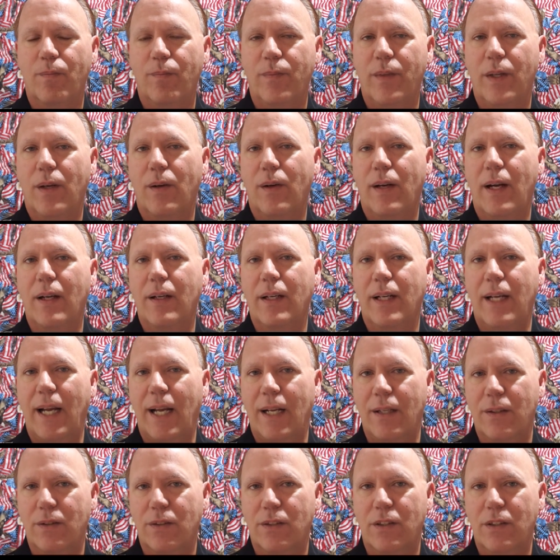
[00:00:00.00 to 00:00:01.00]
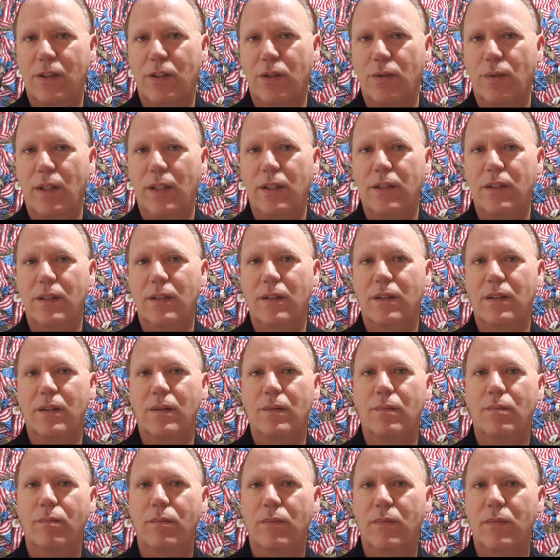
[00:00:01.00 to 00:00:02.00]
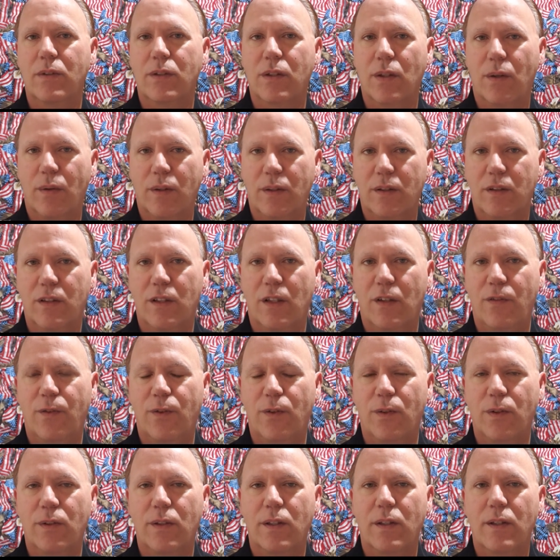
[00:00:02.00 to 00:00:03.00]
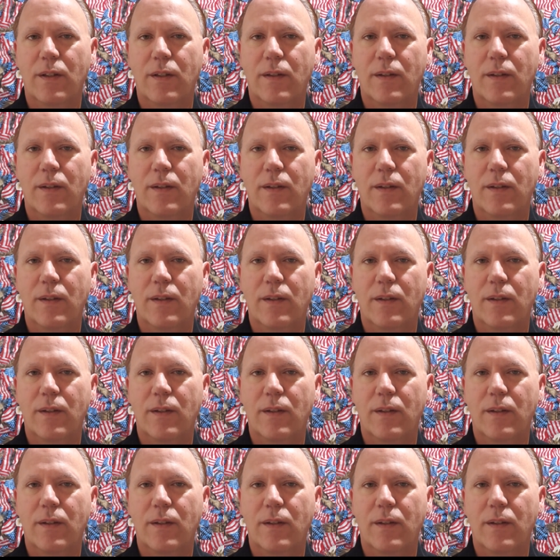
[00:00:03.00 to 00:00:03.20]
how to handle situations and so on and so forth.